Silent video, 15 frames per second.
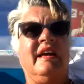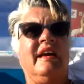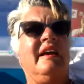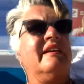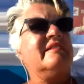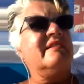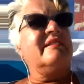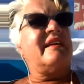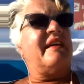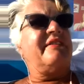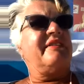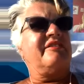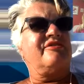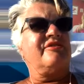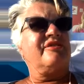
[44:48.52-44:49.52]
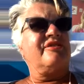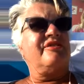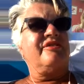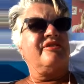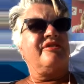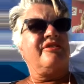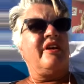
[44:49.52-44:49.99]
Isn't that the
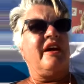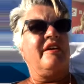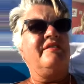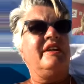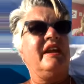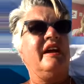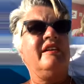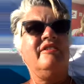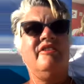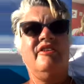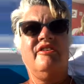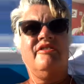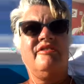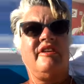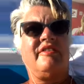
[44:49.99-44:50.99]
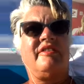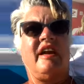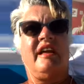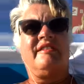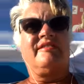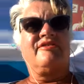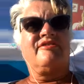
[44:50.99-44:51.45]
truth? I mean, I know that
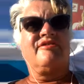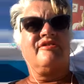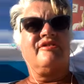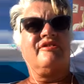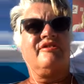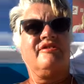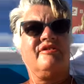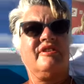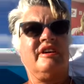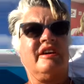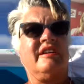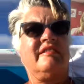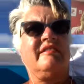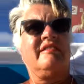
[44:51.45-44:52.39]
that's true. It's,